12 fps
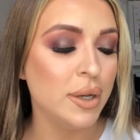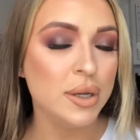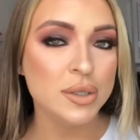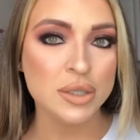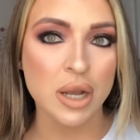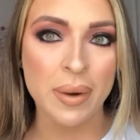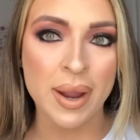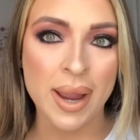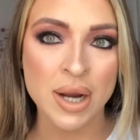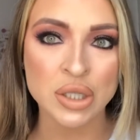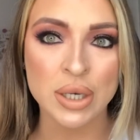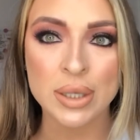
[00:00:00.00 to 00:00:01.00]
So I
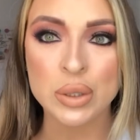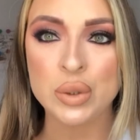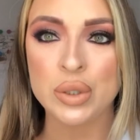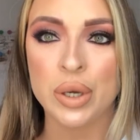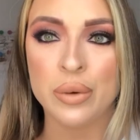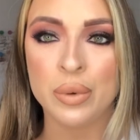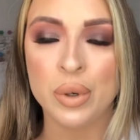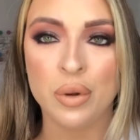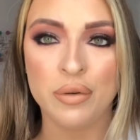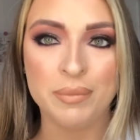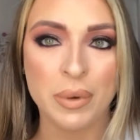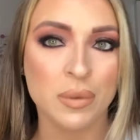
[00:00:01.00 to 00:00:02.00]
actually do
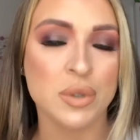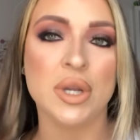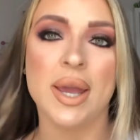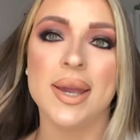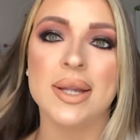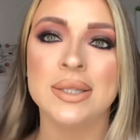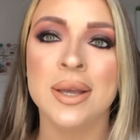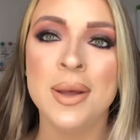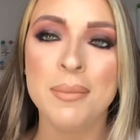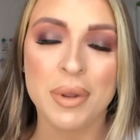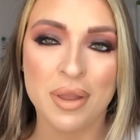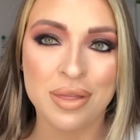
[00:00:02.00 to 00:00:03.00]
love both shades,
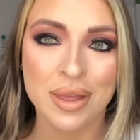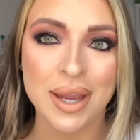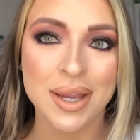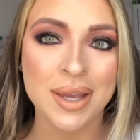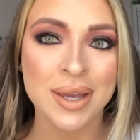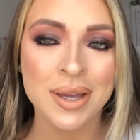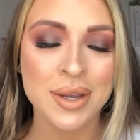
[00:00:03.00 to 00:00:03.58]
but I think